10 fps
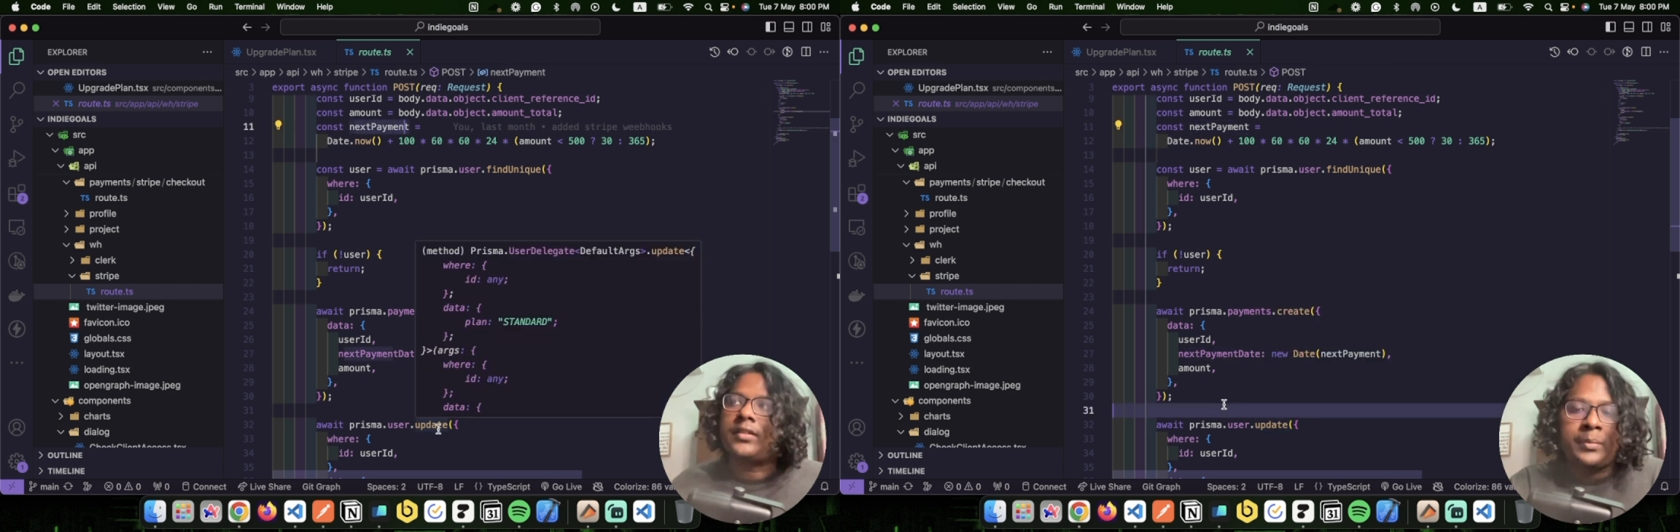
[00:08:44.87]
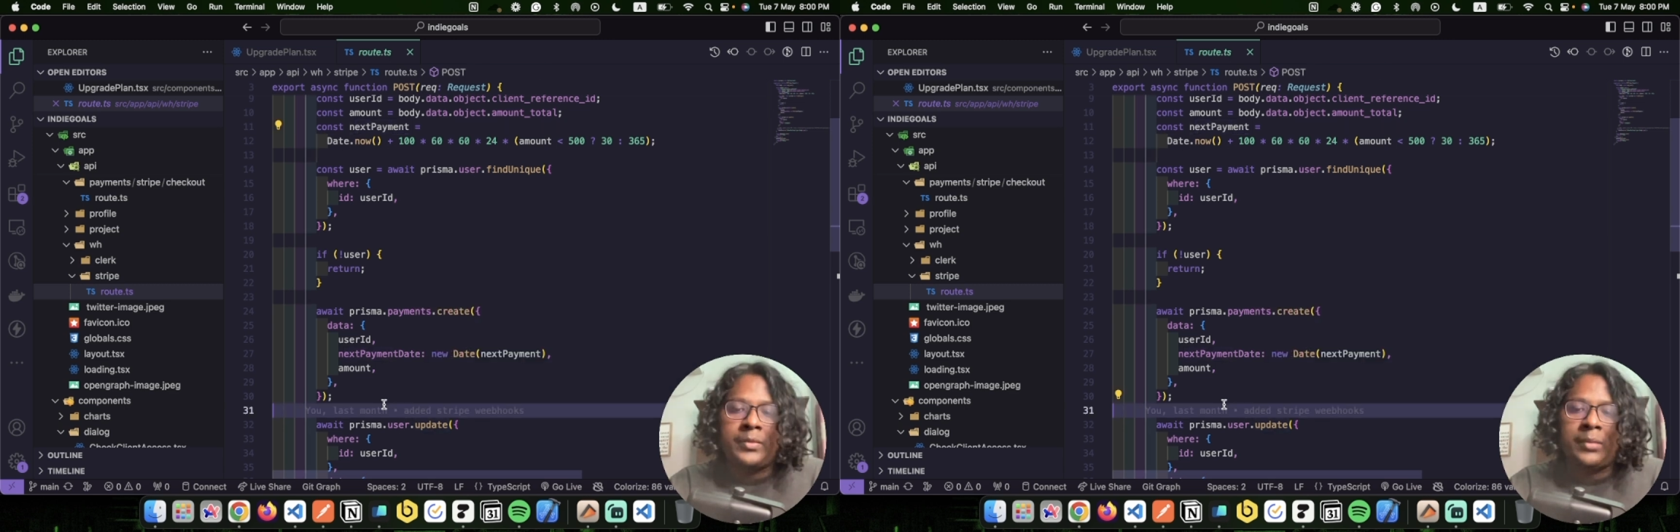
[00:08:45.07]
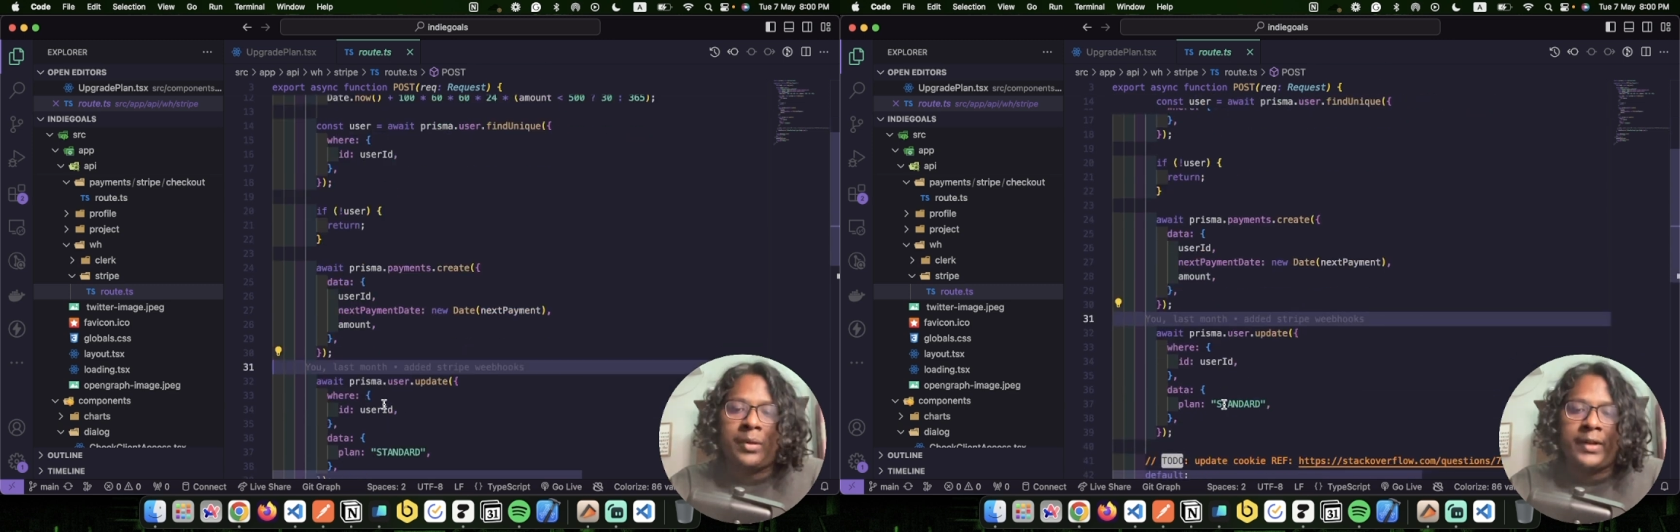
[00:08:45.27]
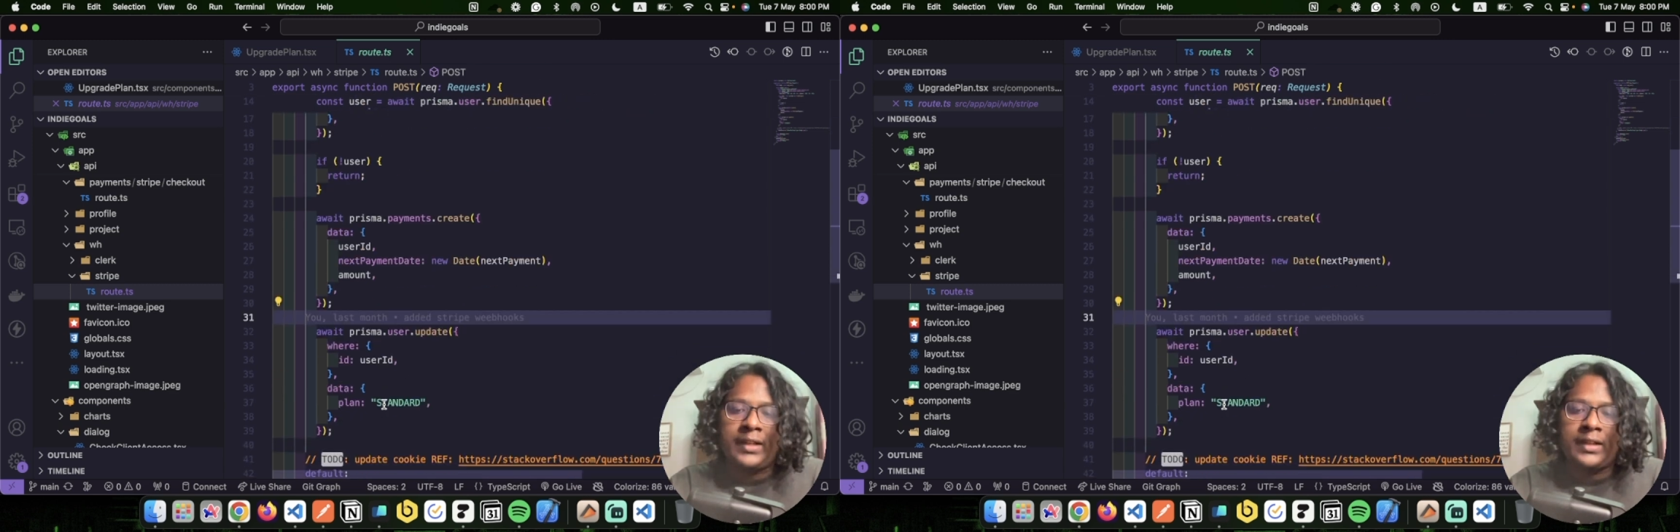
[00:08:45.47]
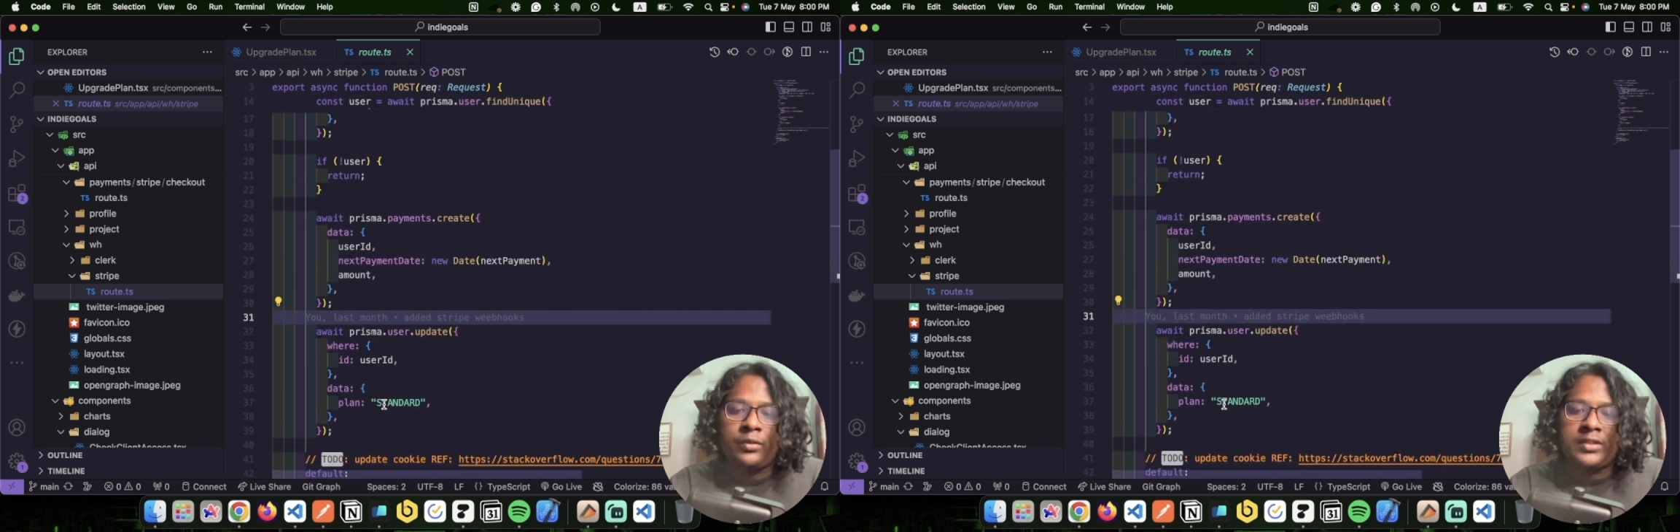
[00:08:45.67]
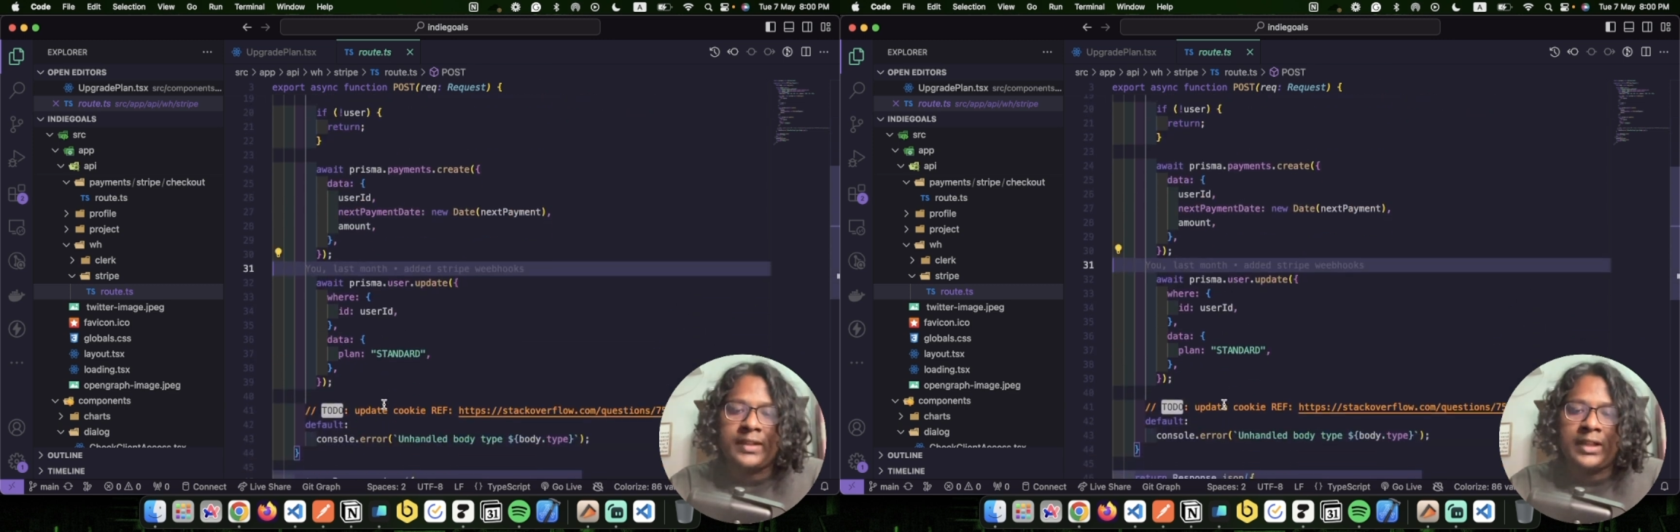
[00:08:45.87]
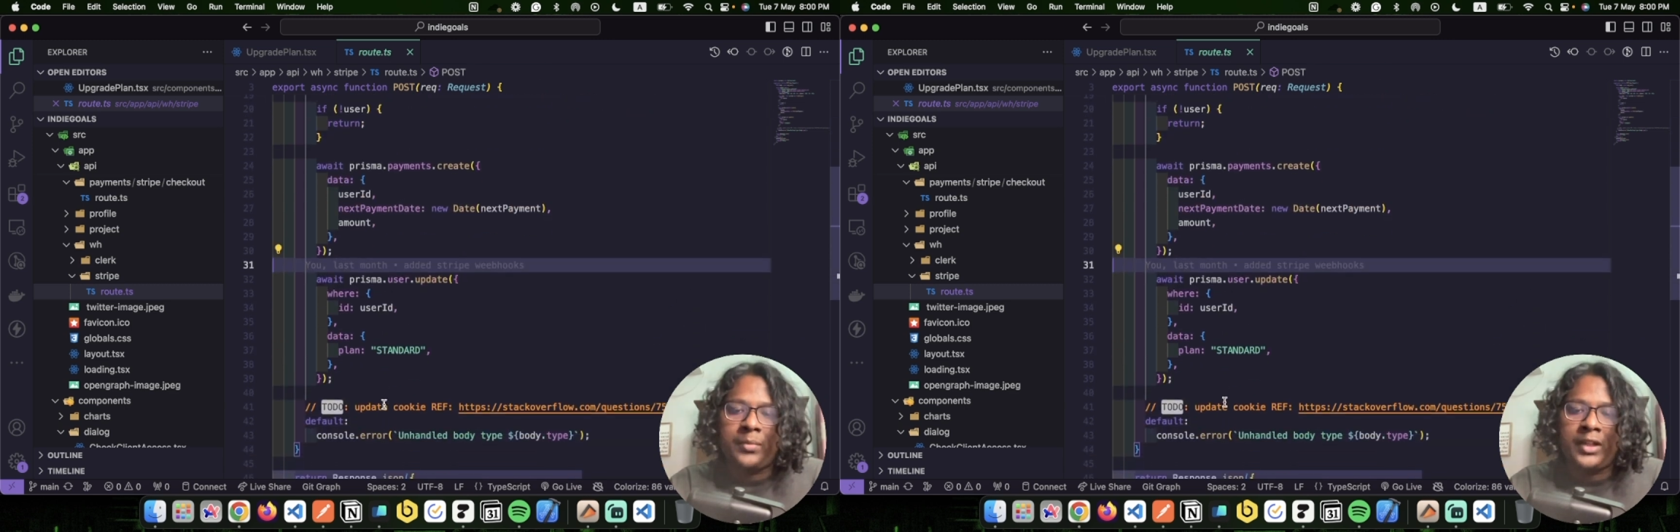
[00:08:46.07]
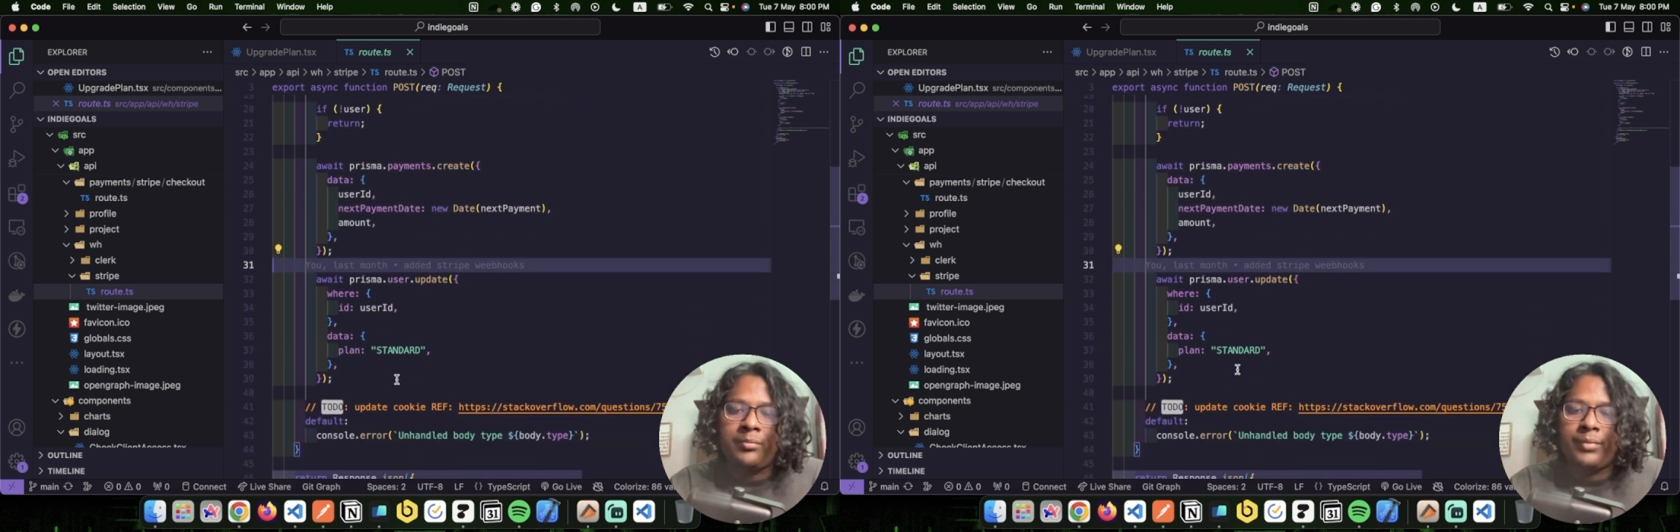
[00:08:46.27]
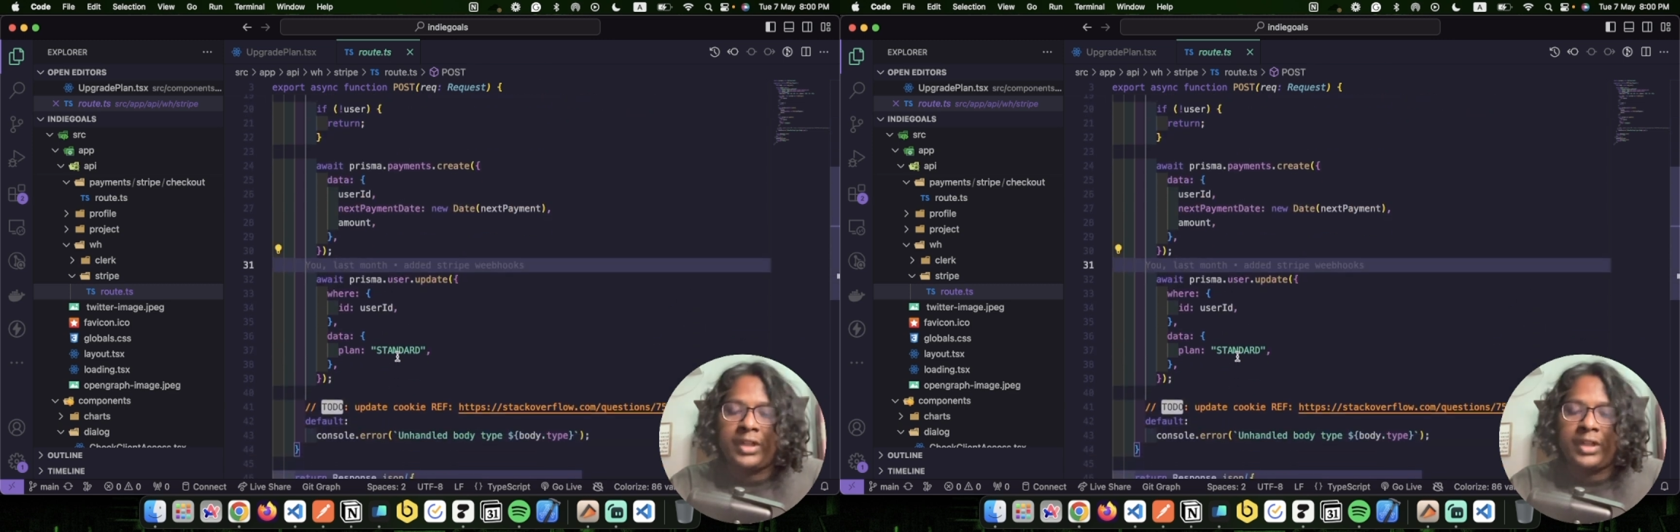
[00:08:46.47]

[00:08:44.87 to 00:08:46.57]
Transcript: keep them upgraded to the standard plan,